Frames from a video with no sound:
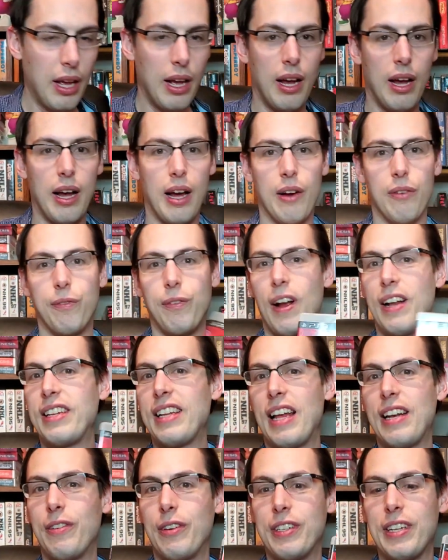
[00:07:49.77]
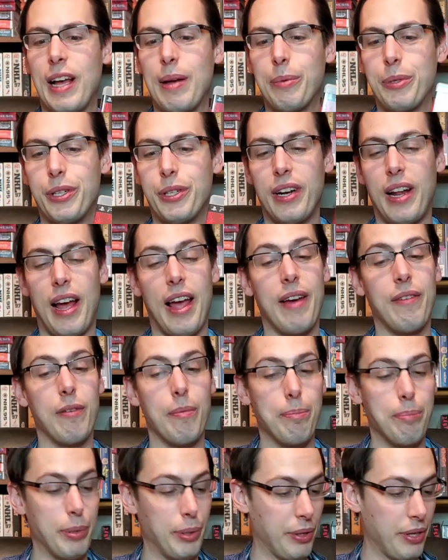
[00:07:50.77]
Uh, Red Dead Redemption, I have a
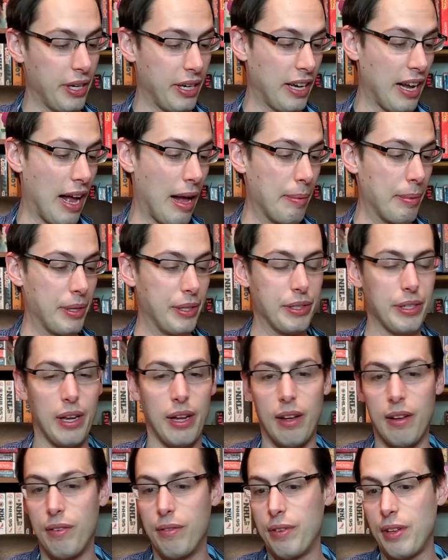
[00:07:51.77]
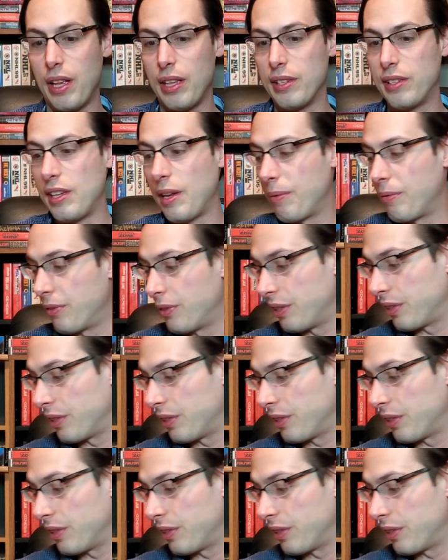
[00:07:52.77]
billion copies of, and same for